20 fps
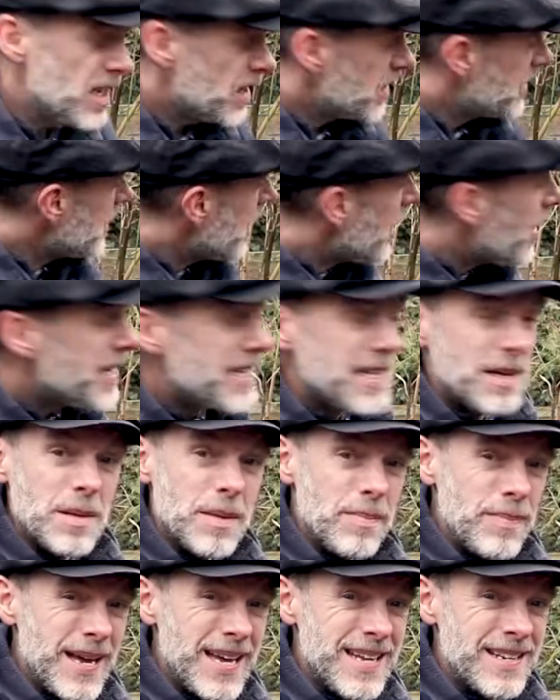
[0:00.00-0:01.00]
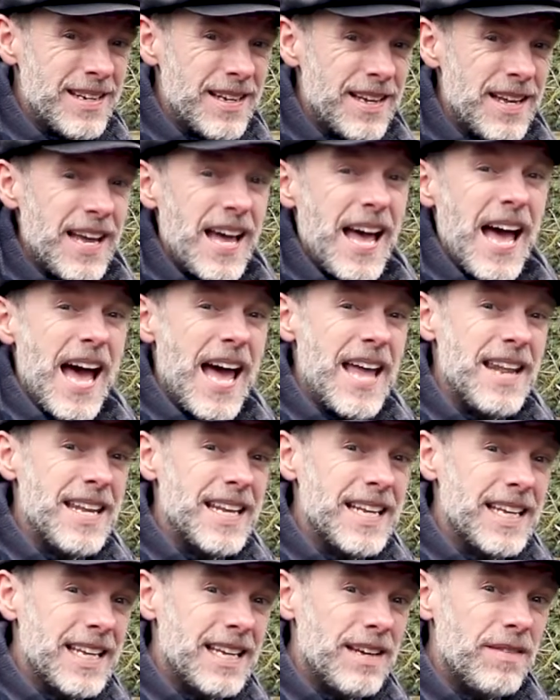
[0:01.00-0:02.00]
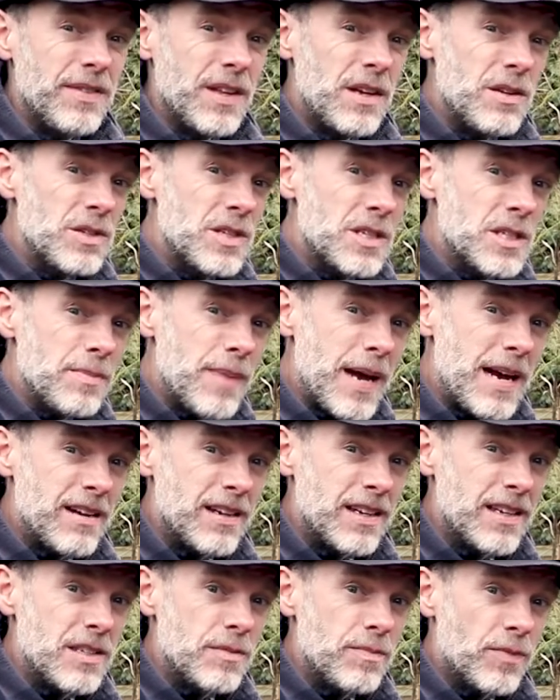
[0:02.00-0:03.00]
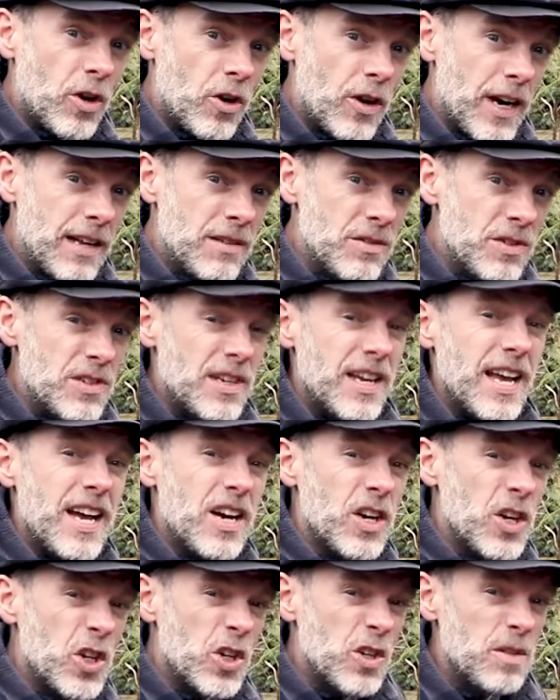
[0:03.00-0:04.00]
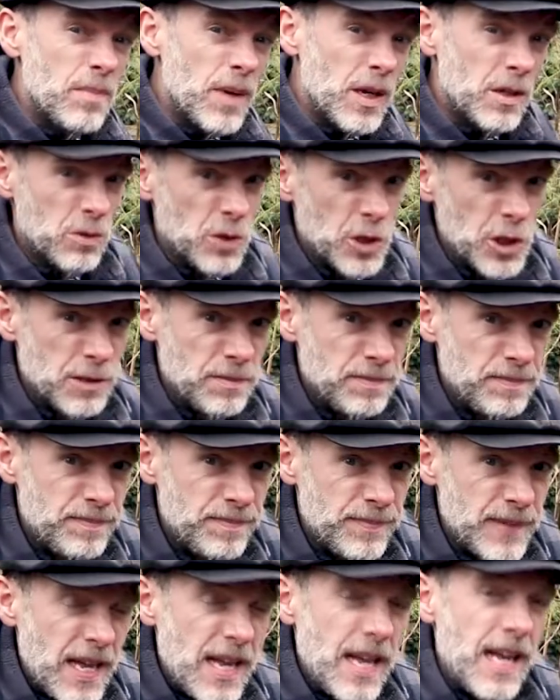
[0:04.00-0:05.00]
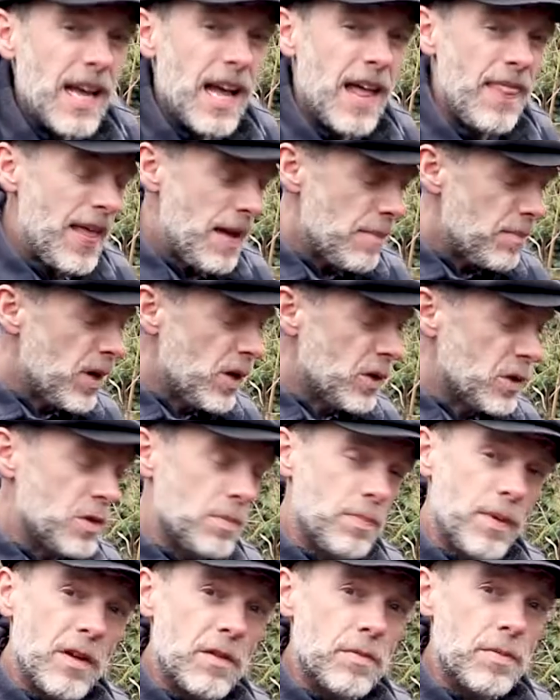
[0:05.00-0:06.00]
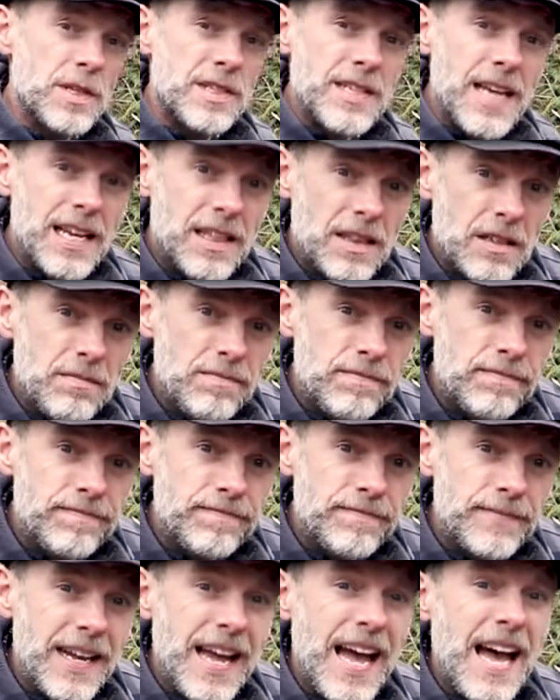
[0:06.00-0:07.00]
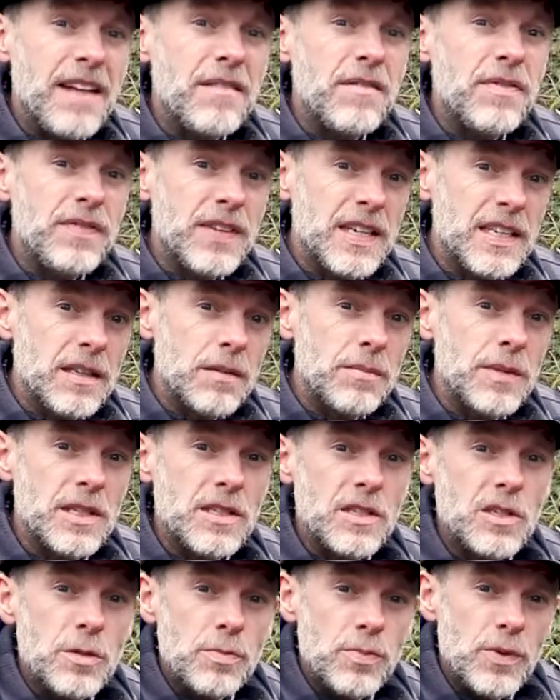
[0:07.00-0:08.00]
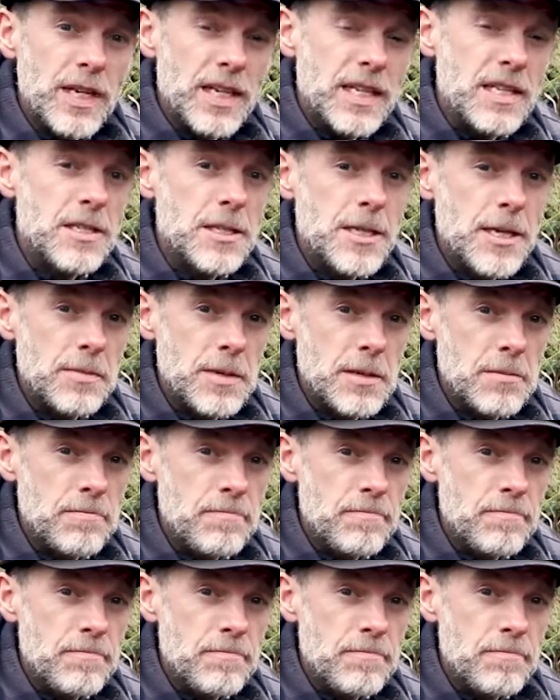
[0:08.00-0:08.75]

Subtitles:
tidy up the bed, and then give those asparagus crowns a good mulch. And that mulch will both protect them and feed them into spring and summer.